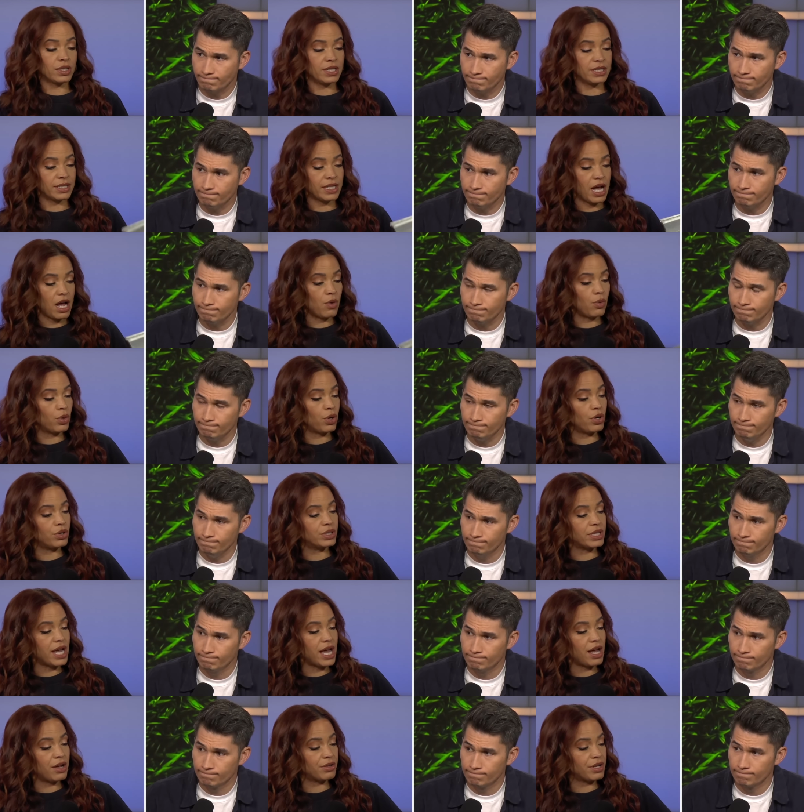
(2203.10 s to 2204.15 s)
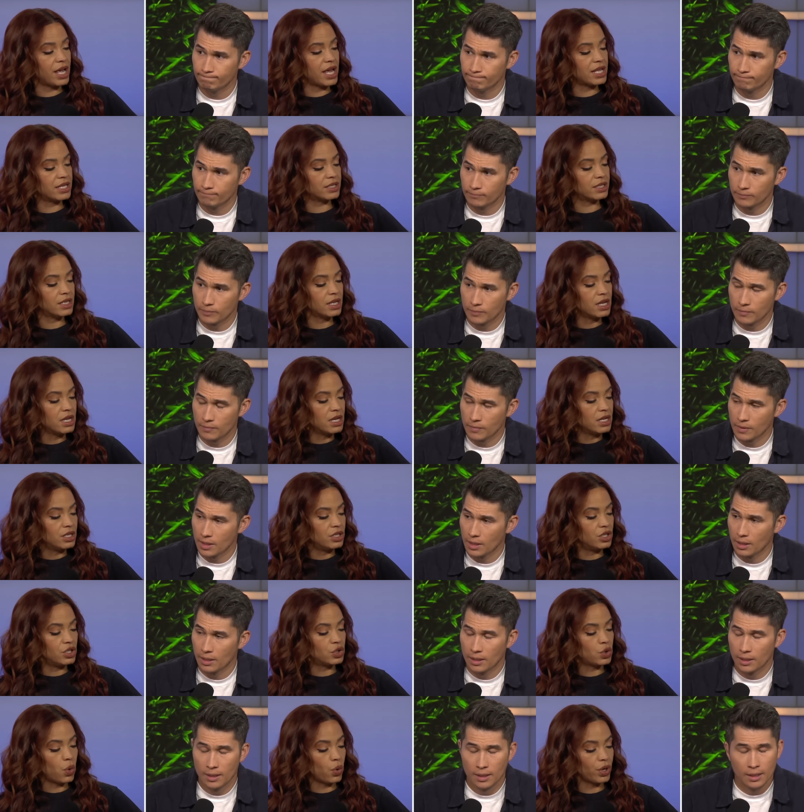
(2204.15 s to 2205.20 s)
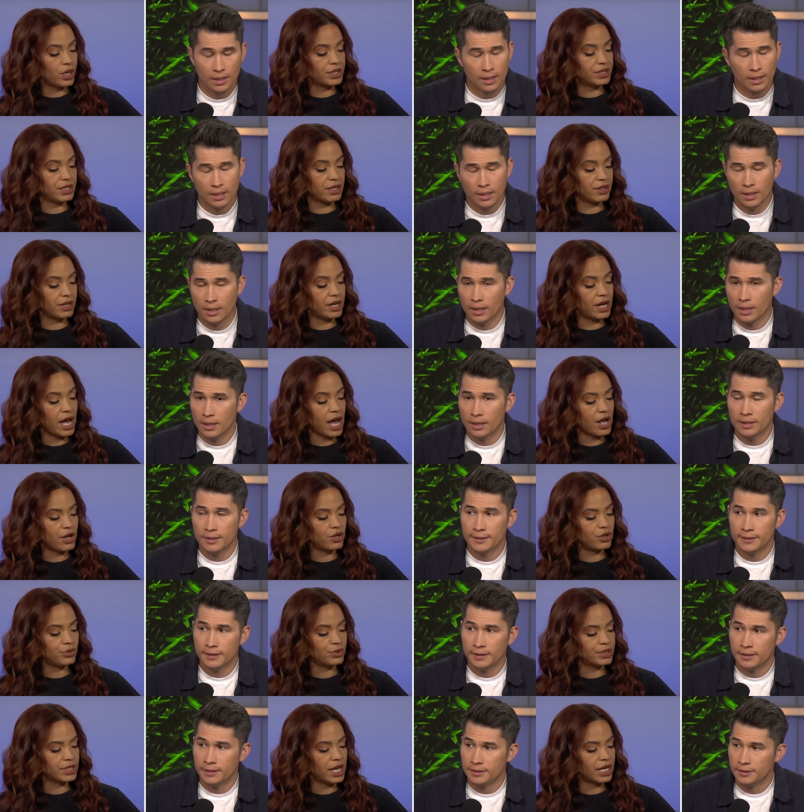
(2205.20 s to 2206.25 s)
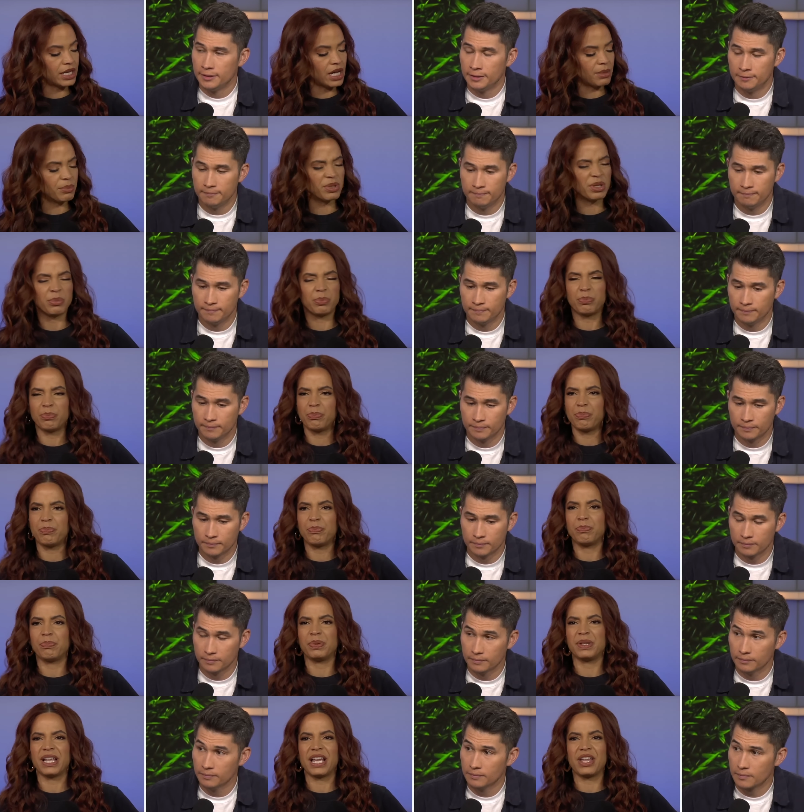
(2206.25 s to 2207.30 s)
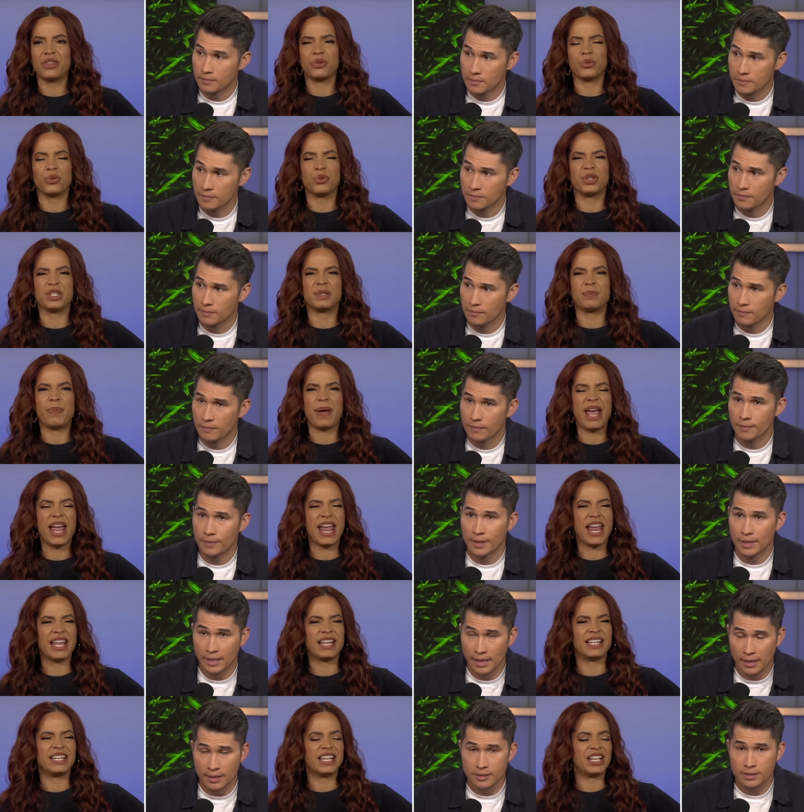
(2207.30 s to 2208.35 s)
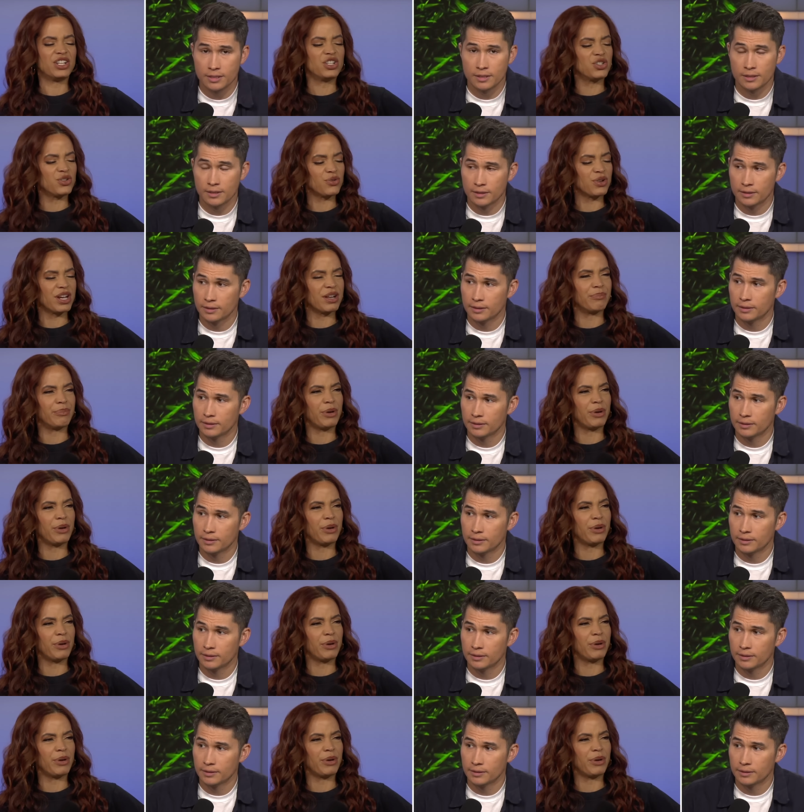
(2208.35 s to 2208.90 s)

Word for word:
Speaker 1: this guy will go down as notoriously the guy who was like, I'm gonna play through this pain yes. injury in